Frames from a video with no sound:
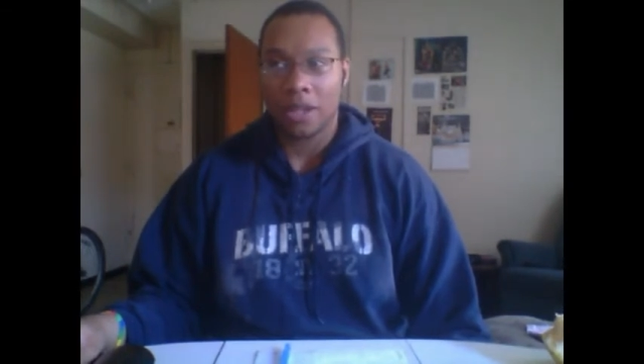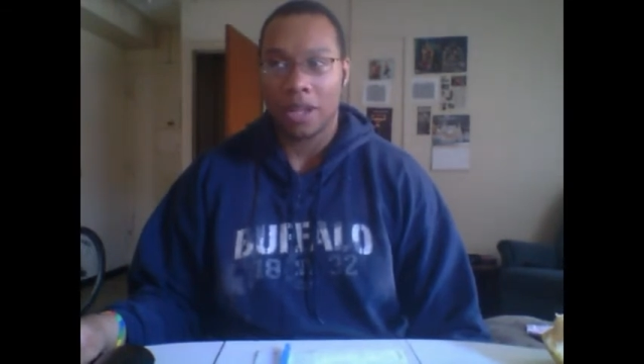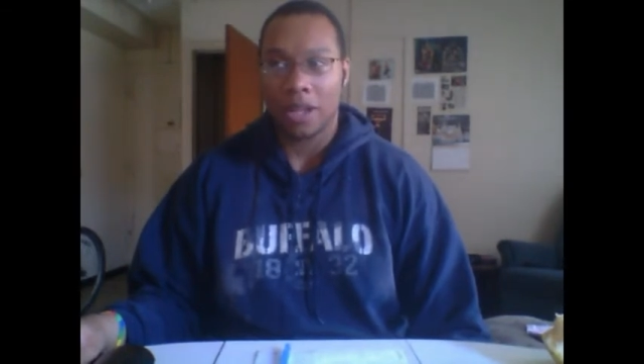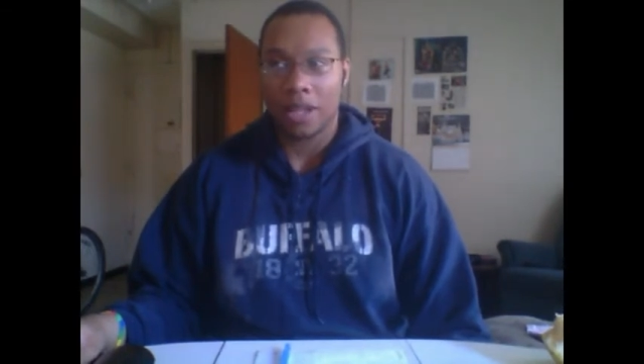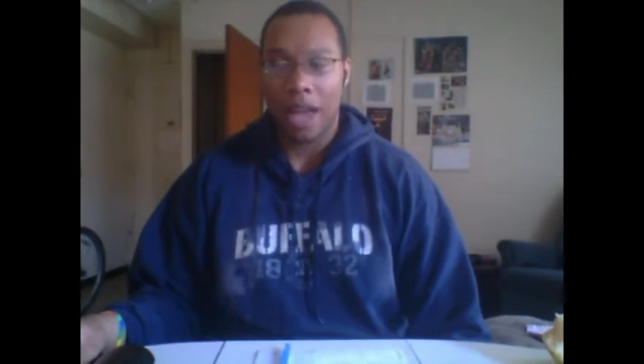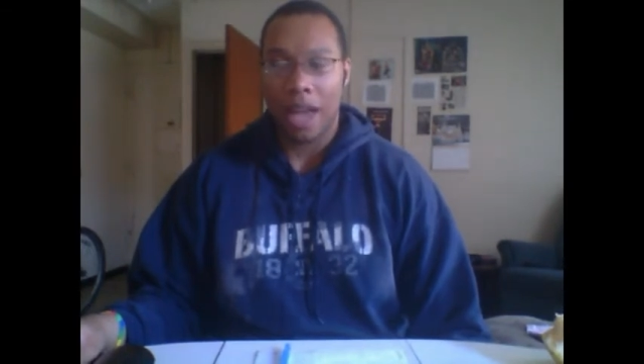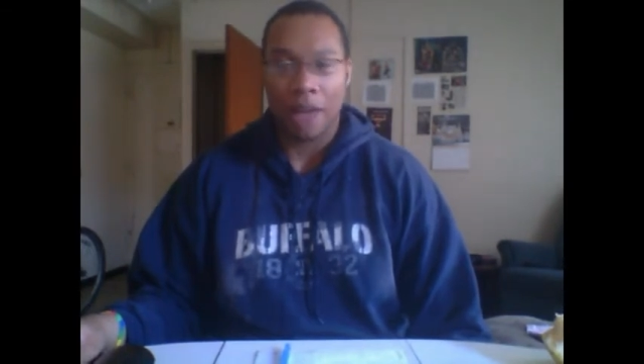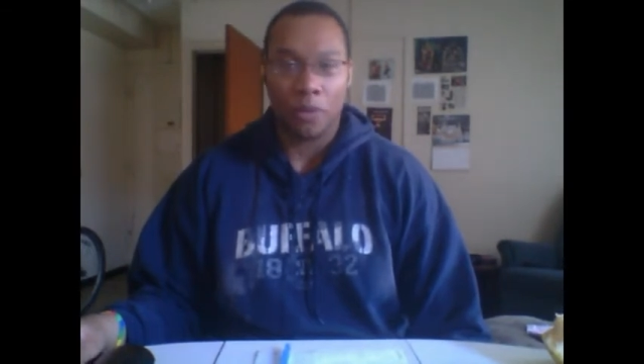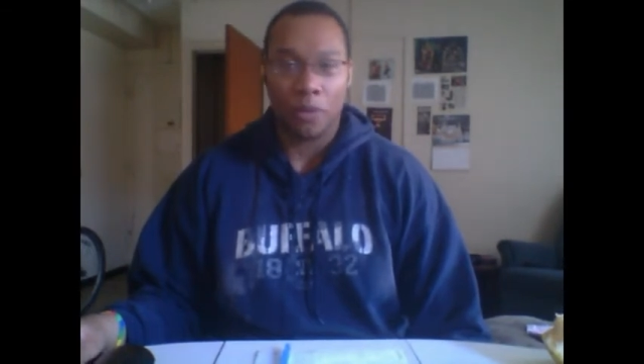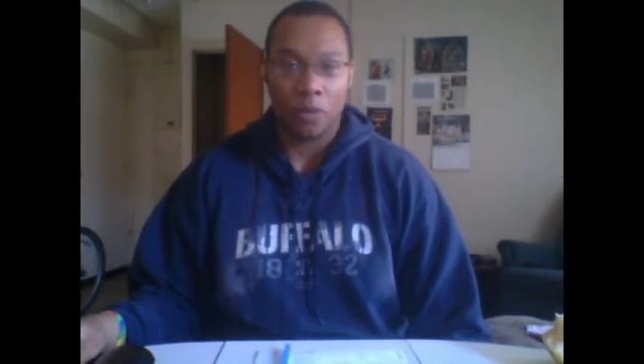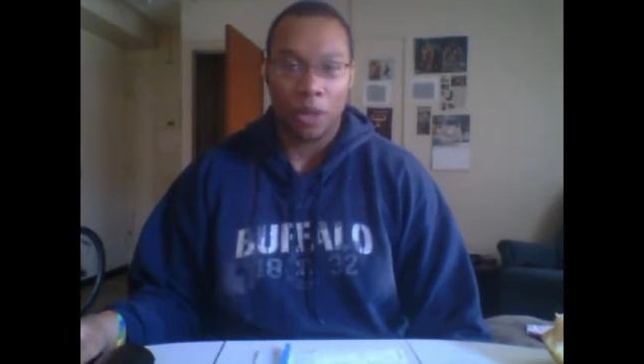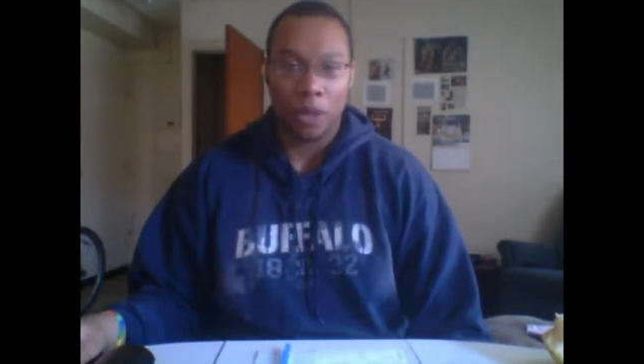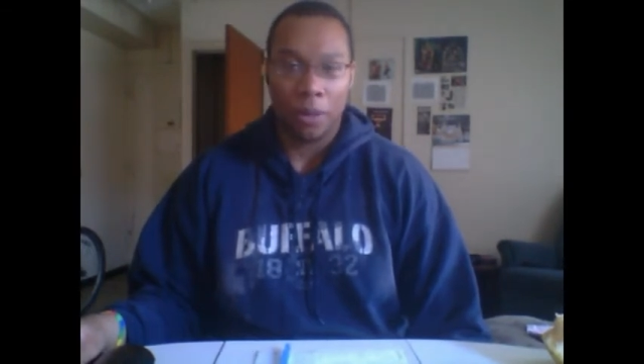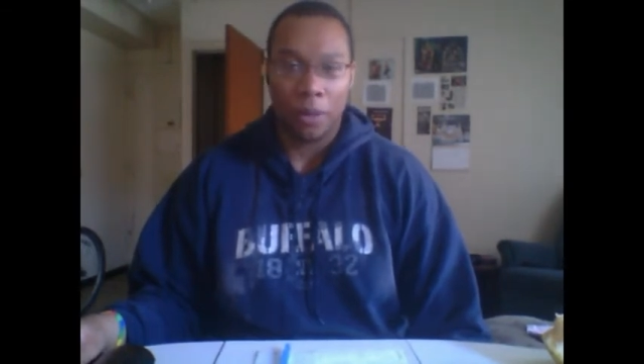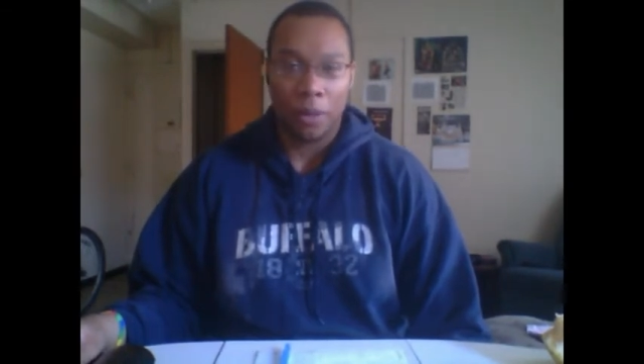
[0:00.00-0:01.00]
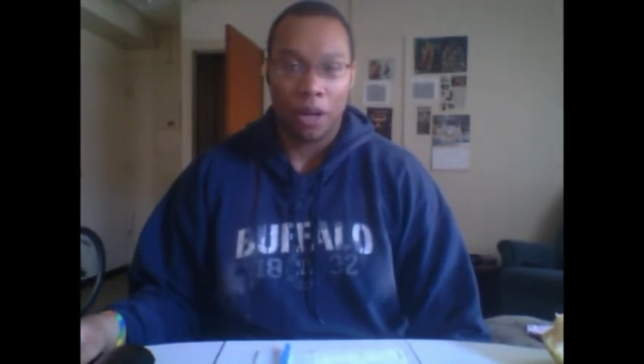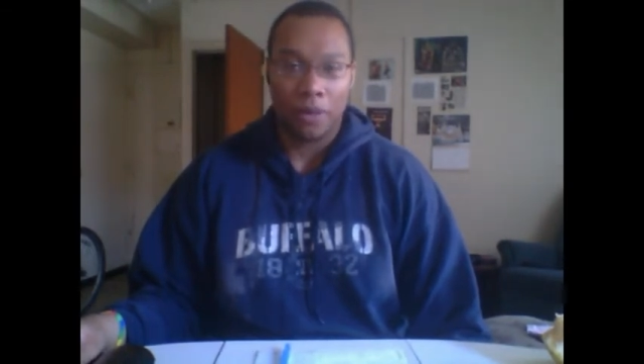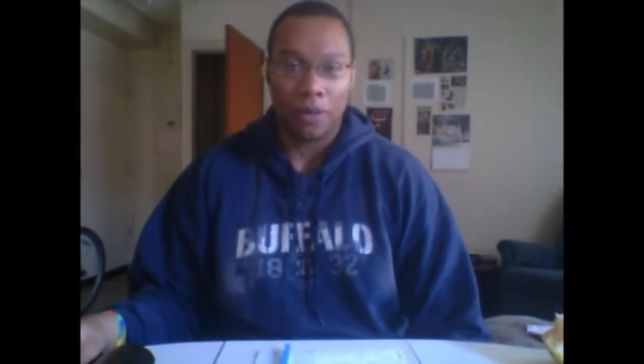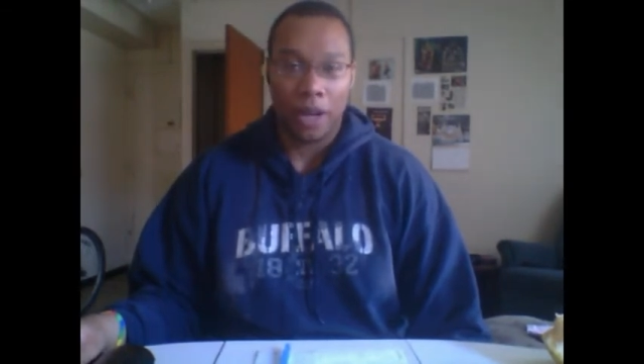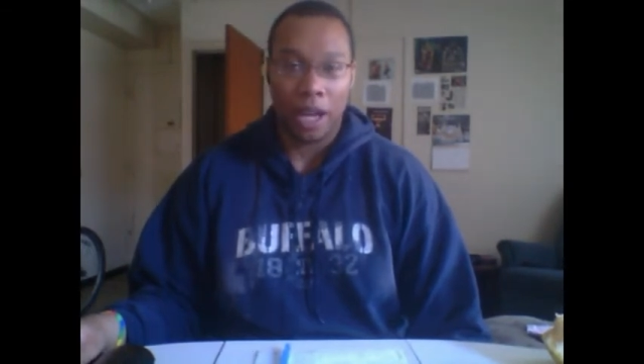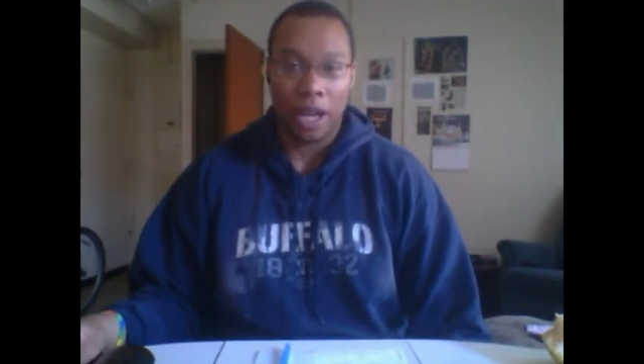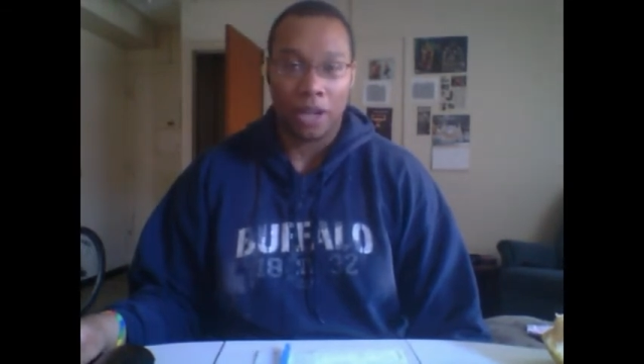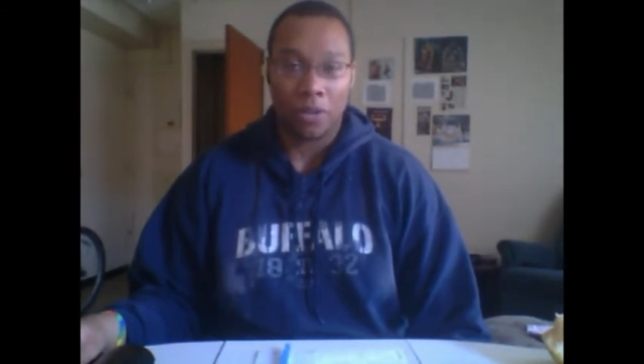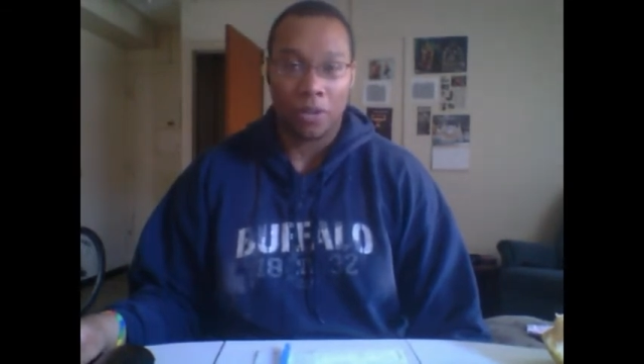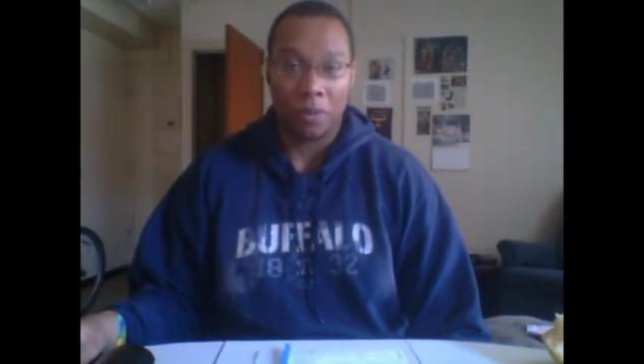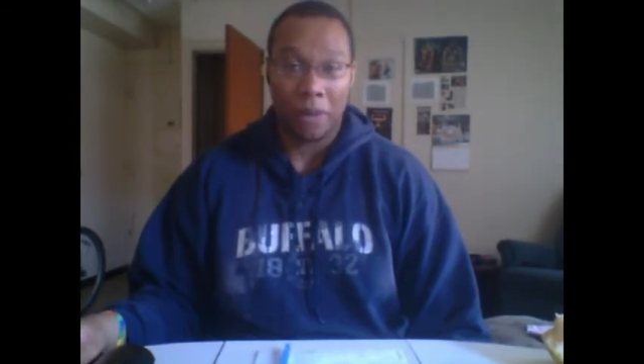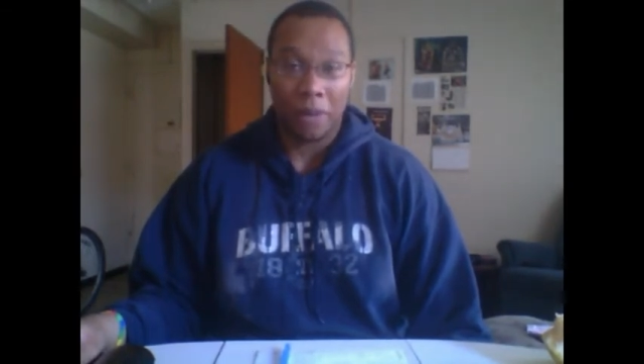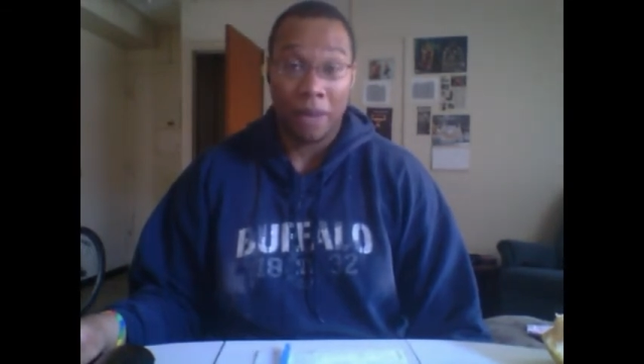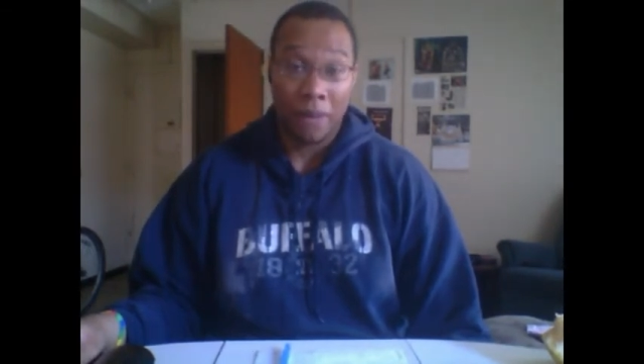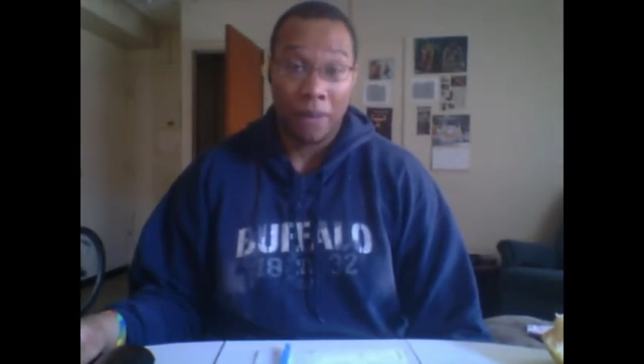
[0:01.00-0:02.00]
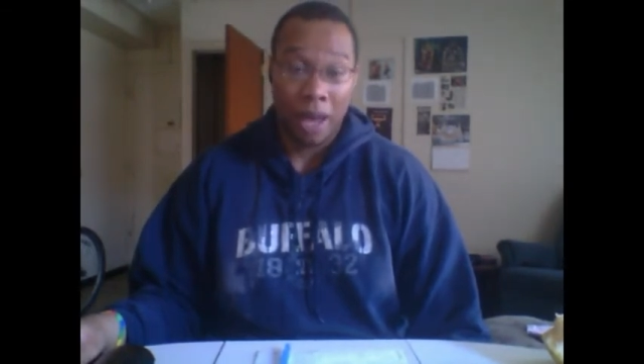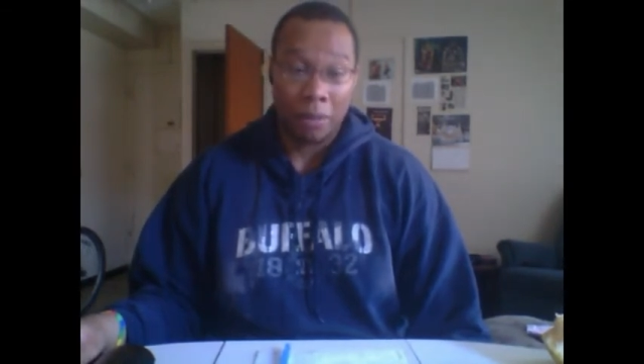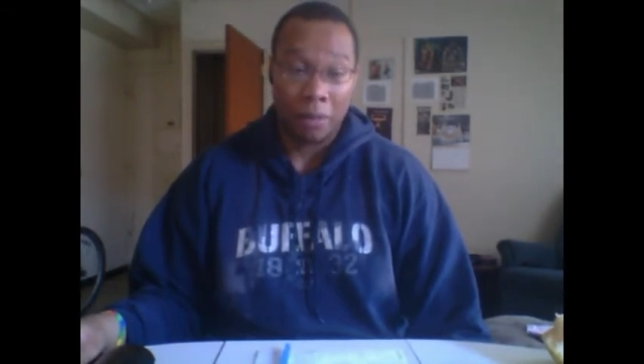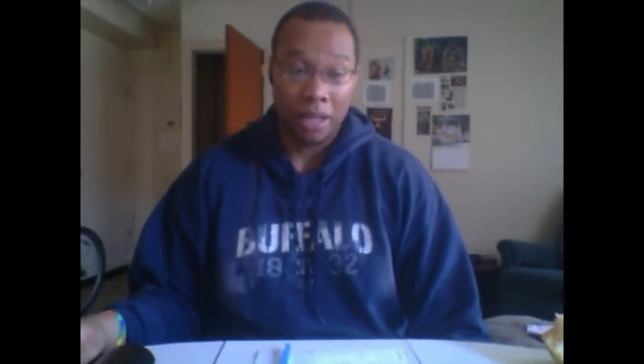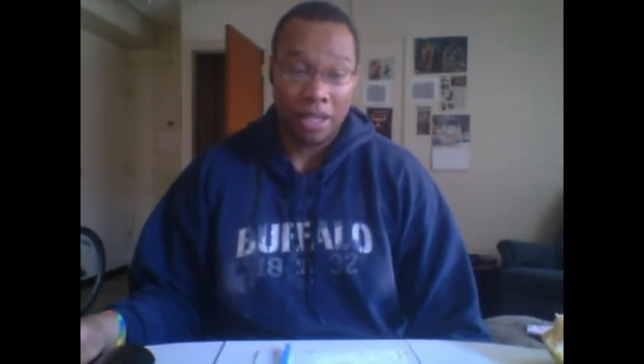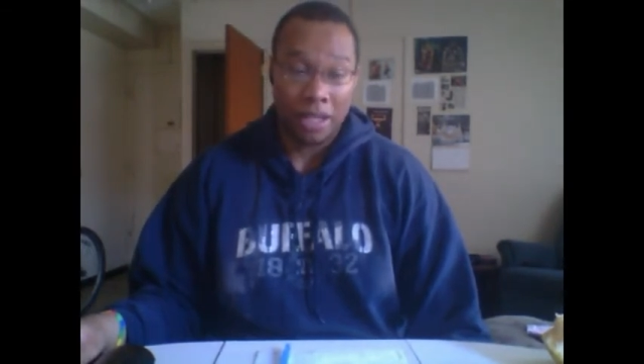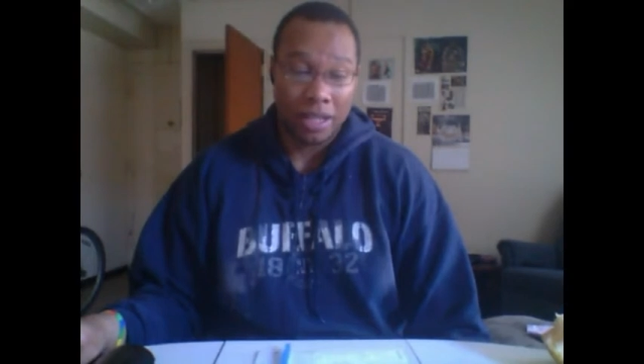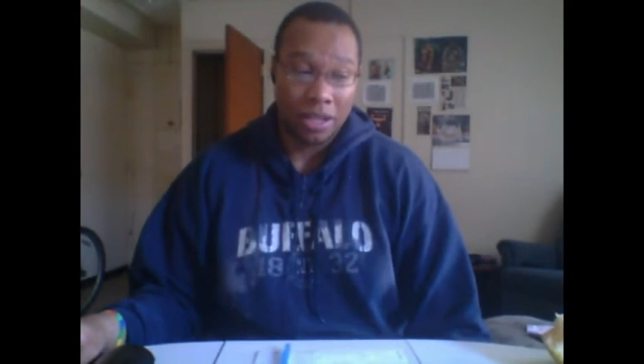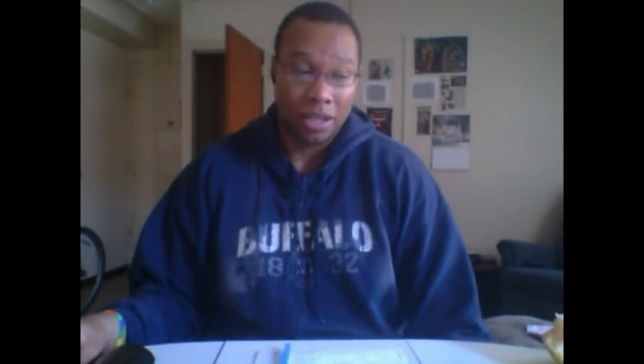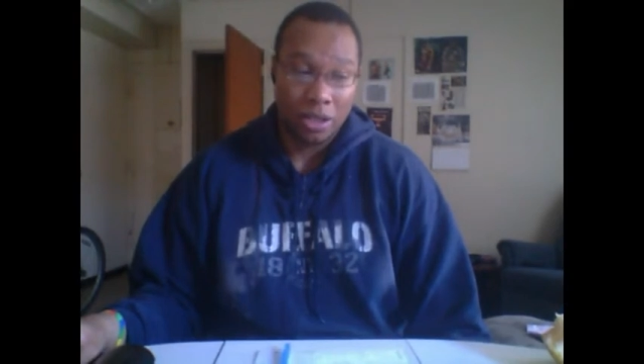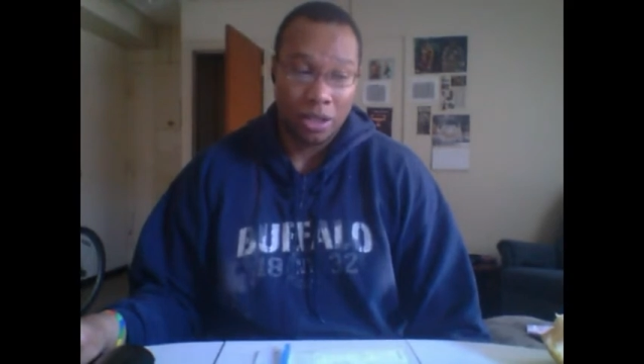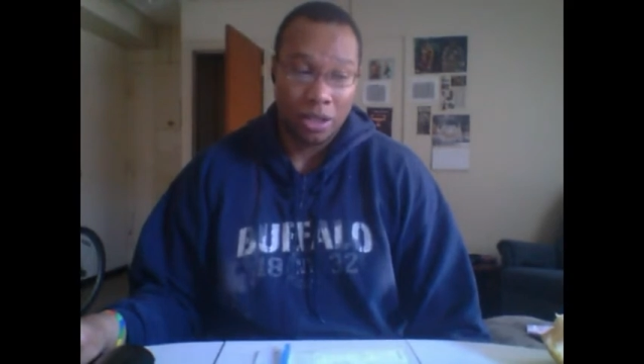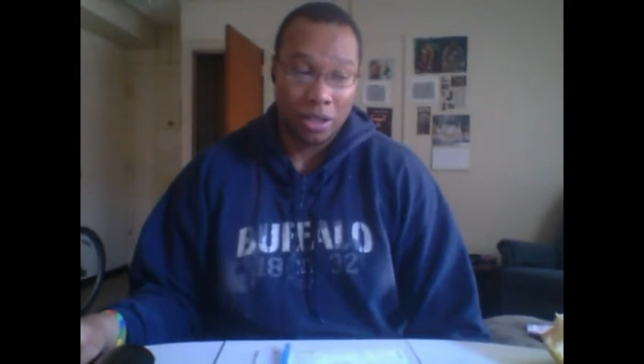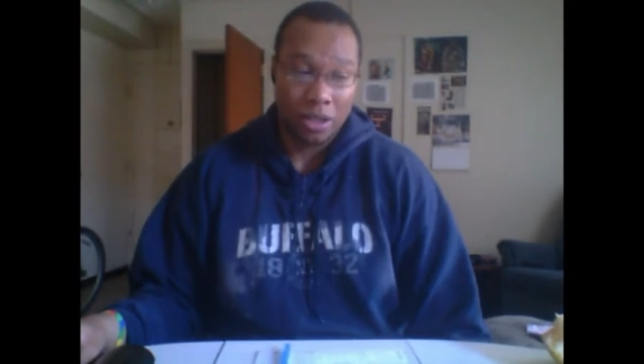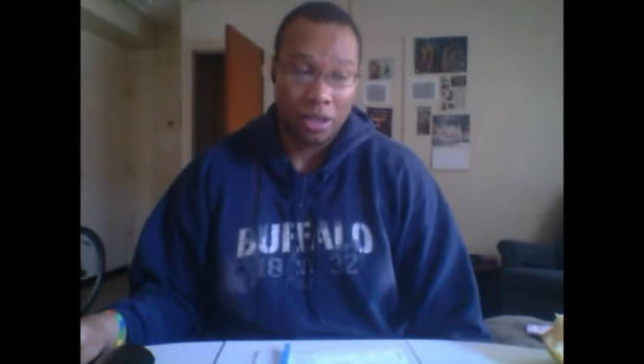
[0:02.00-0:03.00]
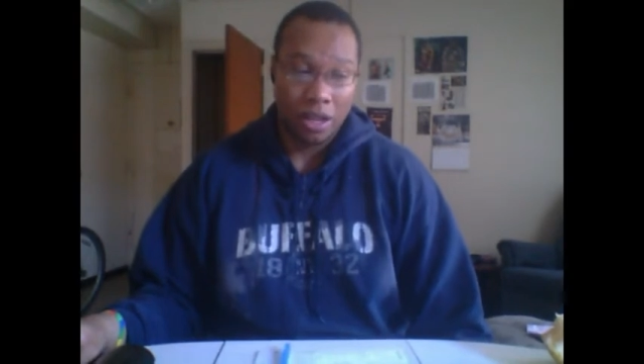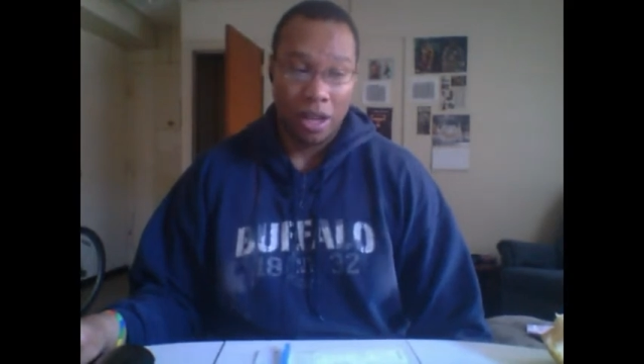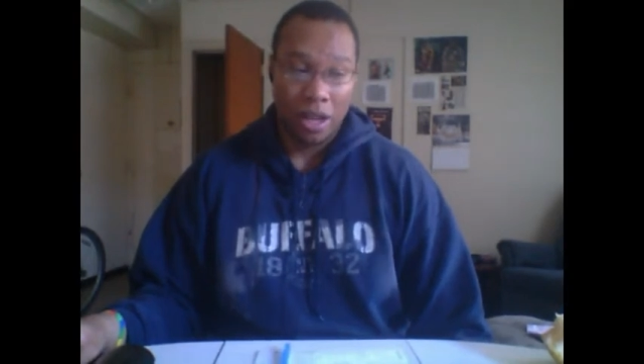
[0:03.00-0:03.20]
because I haven't really been on vacation with my family, because it's just,